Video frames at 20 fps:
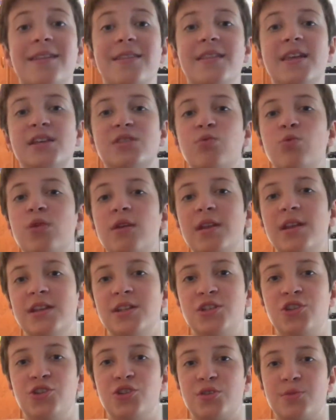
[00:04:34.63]
This one
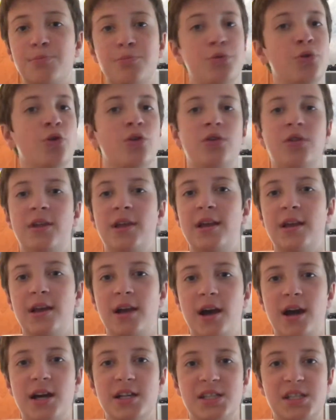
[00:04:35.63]
is just
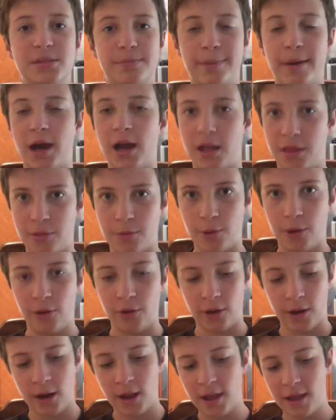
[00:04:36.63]
purely a spy
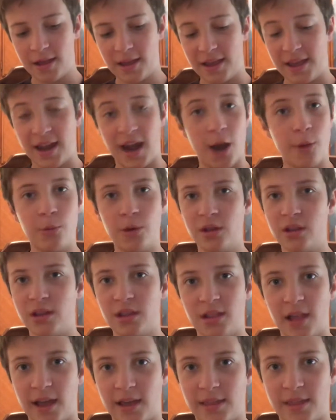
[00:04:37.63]
thriller, and I really
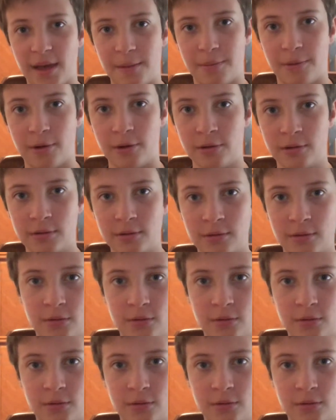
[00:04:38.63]
like that part.